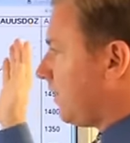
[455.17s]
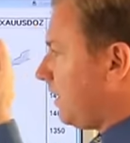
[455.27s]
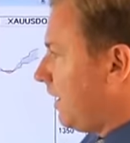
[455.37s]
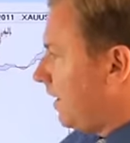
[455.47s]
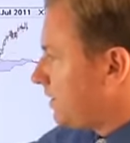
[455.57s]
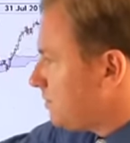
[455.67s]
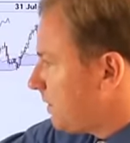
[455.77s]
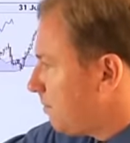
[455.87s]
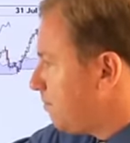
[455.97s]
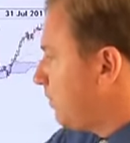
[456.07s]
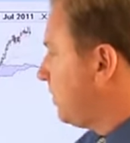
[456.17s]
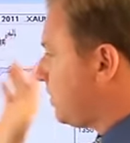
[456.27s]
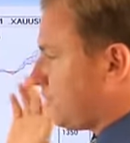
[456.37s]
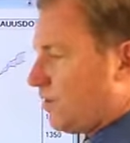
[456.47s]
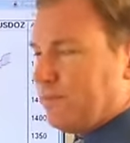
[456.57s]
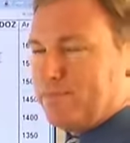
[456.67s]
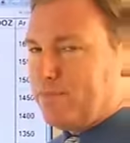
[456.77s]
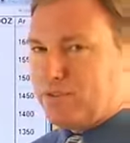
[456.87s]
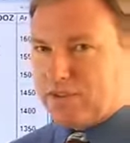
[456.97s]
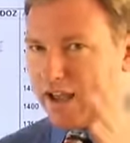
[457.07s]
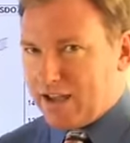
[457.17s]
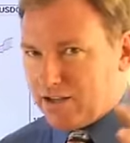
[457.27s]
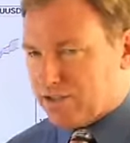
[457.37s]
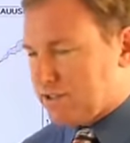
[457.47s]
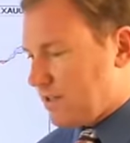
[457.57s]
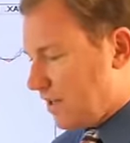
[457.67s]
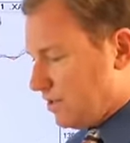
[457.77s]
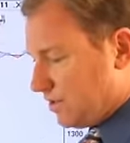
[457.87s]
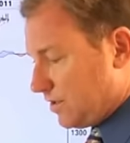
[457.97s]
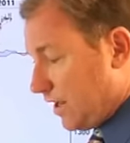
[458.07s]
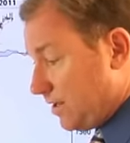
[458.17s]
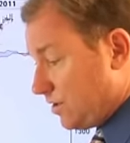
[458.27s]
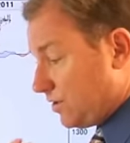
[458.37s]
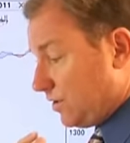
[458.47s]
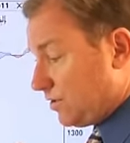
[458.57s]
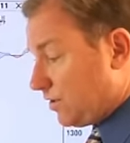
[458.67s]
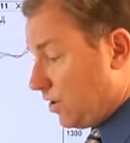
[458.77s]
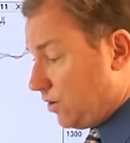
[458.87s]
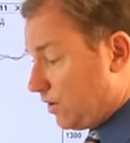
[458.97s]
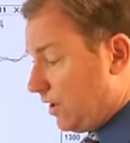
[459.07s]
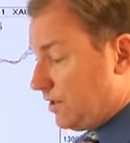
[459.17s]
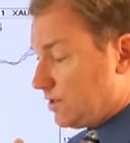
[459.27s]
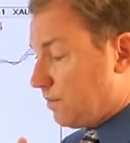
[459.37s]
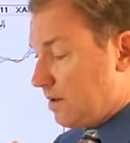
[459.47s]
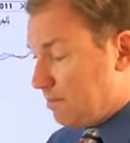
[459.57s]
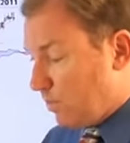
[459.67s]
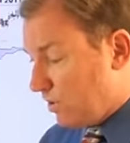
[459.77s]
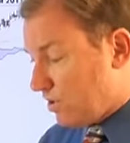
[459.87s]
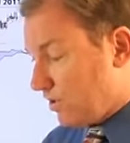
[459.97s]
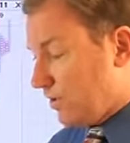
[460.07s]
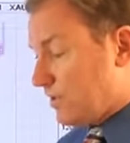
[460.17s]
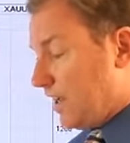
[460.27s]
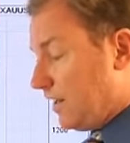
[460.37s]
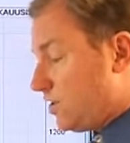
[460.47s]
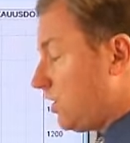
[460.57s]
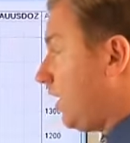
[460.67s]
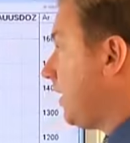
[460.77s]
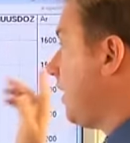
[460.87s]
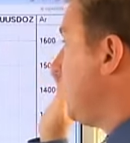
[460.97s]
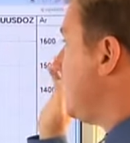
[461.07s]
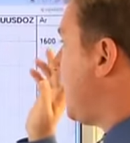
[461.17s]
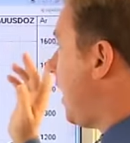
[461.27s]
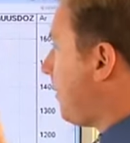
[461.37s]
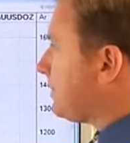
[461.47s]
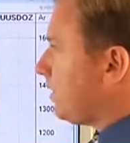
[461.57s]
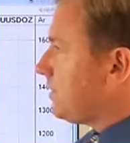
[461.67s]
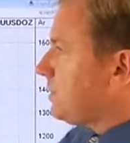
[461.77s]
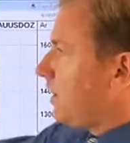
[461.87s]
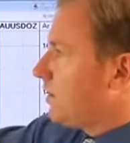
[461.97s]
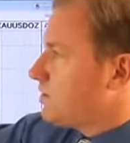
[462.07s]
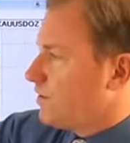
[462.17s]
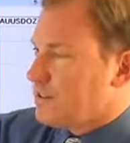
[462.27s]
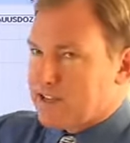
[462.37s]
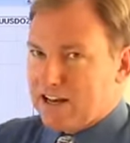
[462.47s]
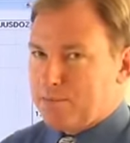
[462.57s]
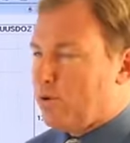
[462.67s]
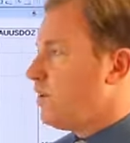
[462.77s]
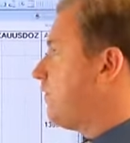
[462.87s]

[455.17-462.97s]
the cloud. It's been bullish for ages and ages and ages on gold. So we're bullish on the daily chart. Upside targets on the daily point